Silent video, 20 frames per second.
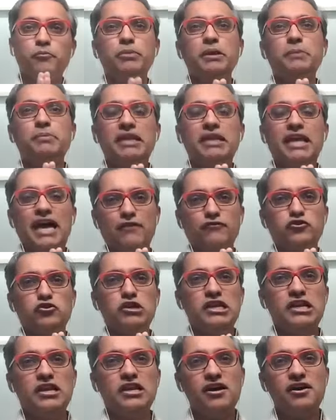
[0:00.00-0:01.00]
people have to
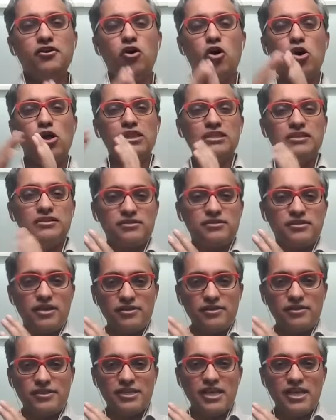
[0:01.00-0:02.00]
learn all these
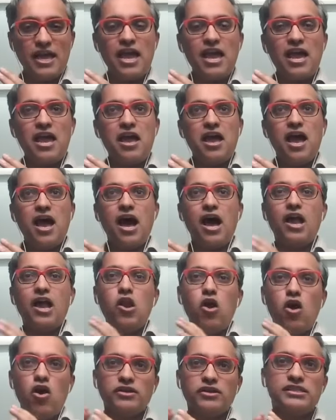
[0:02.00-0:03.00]
things
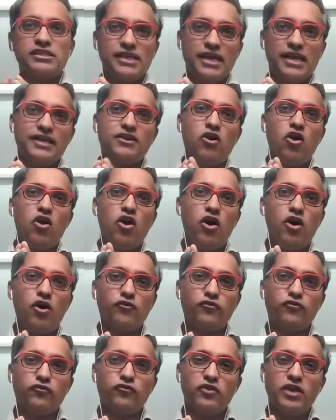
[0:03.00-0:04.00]
alongside
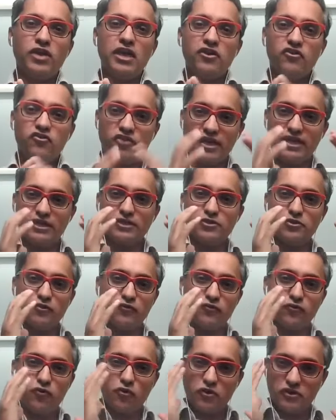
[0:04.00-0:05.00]
of trying to
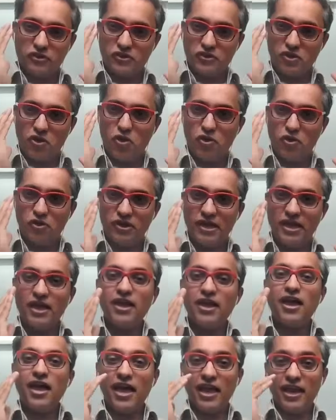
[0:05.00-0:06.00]
focus on
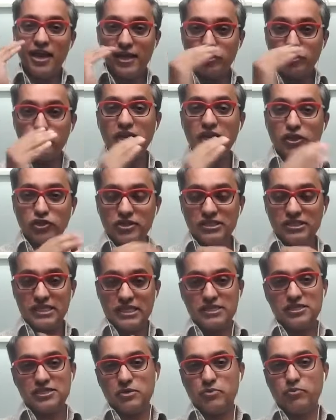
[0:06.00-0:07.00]
an education
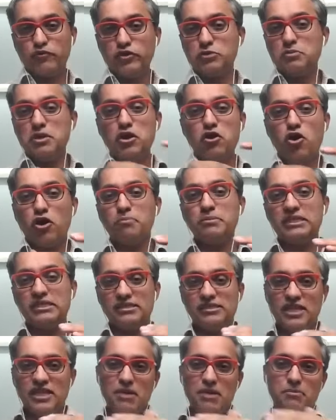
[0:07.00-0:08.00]
system which may not be the
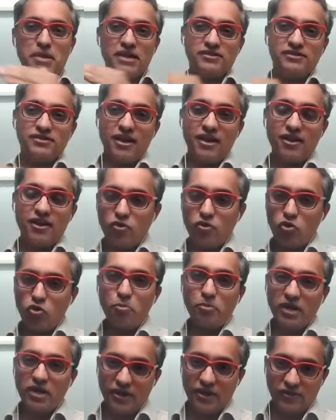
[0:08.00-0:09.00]
same as their
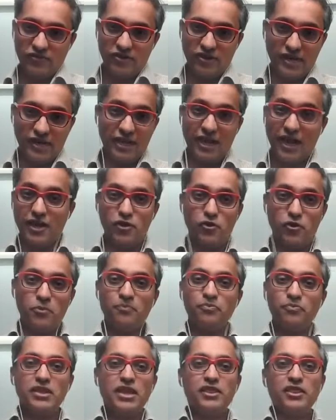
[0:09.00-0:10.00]
home country. Like I
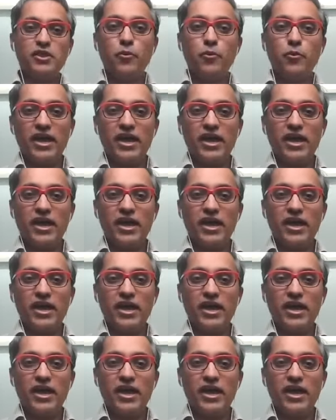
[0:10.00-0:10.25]
know the